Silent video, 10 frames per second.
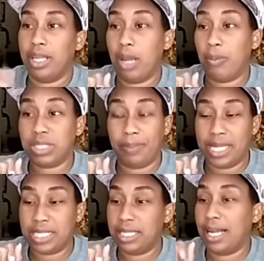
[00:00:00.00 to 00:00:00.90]
That was a
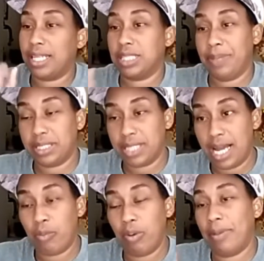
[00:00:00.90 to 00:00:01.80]
blessing. I got to spend
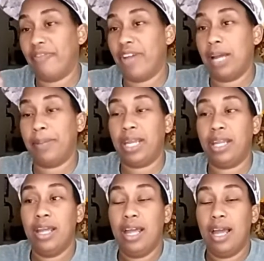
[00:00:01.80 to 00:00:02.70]
time with my
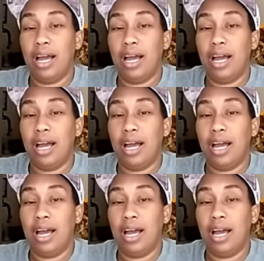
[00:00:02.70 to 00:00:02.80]
family.